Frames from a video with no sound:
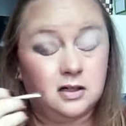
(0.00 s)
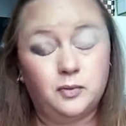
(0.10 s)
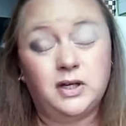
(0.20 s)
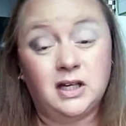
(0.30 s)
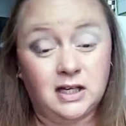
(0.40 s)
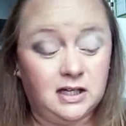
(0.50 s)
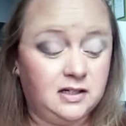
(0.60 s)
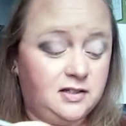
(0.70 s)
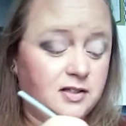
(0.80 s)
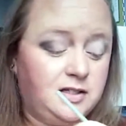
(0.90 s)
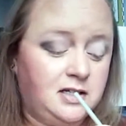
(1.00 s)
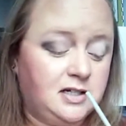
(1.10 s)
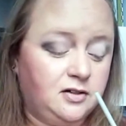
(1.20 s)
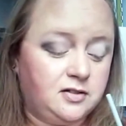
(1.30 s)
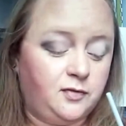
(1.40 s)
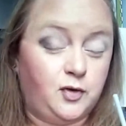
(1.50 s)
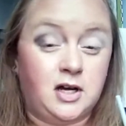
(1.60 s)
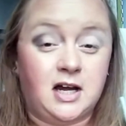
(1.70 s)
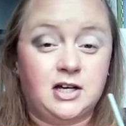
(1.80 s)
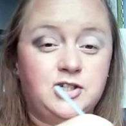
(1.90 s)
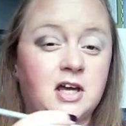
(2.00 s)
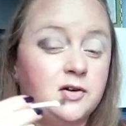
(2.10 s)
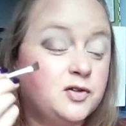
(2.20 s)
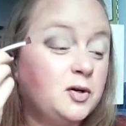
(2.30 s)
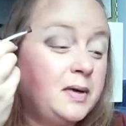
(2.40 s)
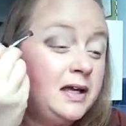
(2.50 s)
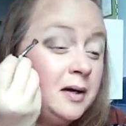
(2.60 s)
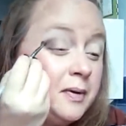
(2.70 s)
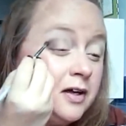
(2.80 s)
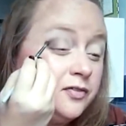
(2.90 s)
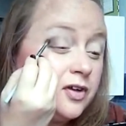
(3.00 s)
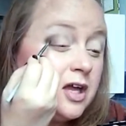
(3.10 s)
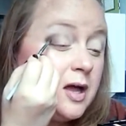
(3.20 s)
We could get into the details of what eyeshadows are made up of,